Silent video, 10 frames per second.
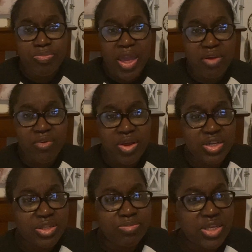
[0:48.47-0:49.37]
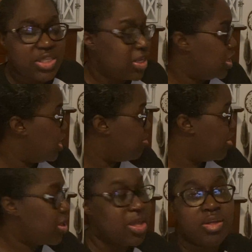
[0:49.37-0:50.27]
background is messy. I got
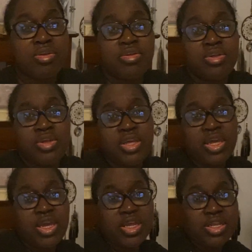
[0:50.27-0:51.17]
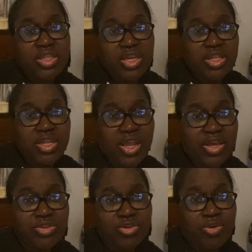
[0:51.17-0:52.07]
my handy dandy
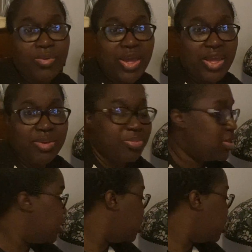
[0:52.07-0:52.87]
Lysol wipes,